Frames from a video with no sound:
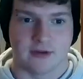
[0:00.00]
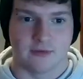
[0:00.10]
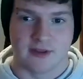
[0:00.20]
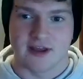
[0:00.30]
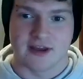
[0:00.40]

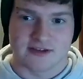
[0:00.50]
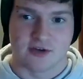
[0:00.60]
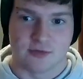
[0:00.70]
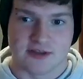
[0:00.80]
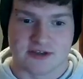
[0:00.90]
when they get
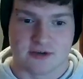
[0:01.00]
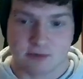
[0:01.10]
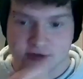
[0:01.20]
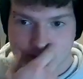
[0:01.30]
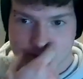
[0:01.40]
too into
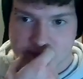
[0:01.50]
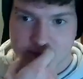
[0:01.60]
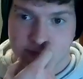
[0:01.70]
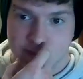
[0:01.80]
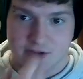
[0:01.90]
what's
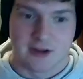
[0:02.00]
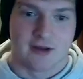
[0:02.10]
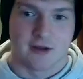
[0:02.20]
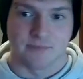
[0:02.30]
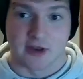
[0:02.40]
optimal,
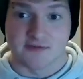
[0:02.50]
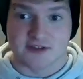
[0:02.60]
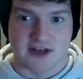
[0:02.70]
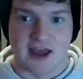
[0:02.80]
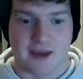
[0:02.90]
and I've
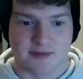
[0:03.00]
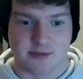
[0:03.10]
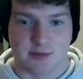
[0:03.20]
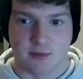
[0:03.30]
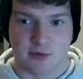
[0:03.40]
seen it happen
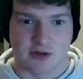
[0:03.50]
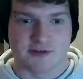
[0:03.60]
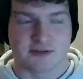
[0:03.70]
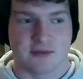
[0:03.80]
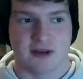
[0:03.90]
to people
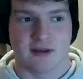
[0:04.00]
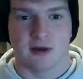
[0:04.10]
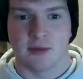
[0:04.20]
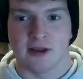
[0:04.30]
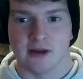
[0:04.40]
close to me,
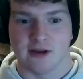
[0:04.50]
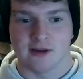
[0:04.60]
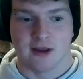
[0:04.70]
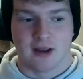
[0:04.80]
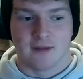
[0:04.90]
they'll
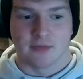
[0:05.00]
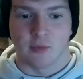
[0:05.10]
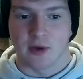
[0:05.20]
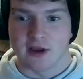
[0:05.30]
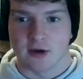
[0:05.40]

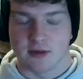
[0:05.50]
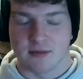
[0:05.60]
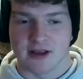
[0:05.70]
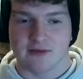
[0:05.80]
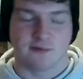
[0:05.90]
wake up, they'll
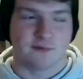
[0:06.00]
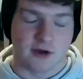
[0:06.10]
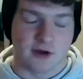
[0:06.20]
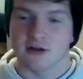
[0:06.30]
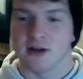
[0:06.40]
be like,
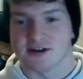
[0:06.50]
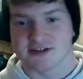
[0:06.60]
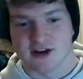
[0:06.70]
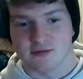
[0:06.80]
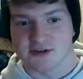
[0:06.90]
fuck,
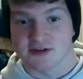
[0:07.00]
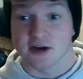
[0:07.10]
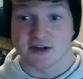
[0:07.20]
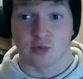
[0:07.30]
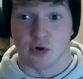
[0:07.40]
last night was,
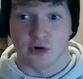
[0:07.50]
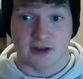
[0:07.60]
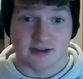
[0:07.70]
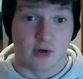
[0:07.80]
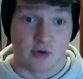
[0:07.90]
I swore,
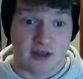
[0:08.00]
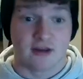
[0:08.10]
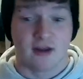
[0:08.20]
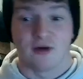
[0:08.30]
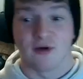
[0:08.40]
own it,
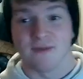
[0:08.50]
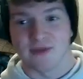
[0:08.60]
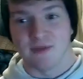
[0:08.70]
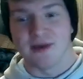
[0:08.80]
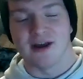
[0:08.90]
right?
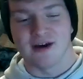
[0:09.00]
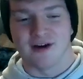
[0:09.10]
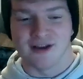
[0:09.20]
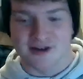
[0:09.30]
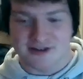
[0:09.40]
They'll be like,
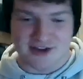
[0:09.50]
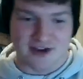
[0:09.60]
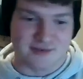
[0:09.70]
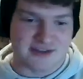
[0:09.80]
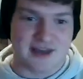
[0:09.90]
oh, last
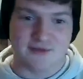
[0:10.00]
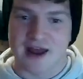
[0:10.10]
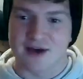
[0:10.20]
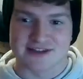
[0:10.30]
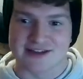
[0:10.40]
night was 7
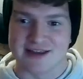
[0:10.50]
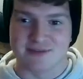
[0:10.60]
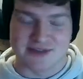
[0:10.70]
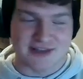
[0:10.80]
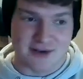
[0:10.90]
hours
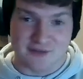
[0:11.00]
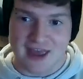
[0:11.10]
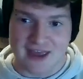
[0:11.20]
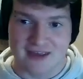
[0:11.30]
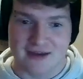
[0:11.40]
sleep instead of
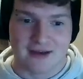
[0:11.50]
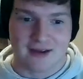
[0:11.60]
8.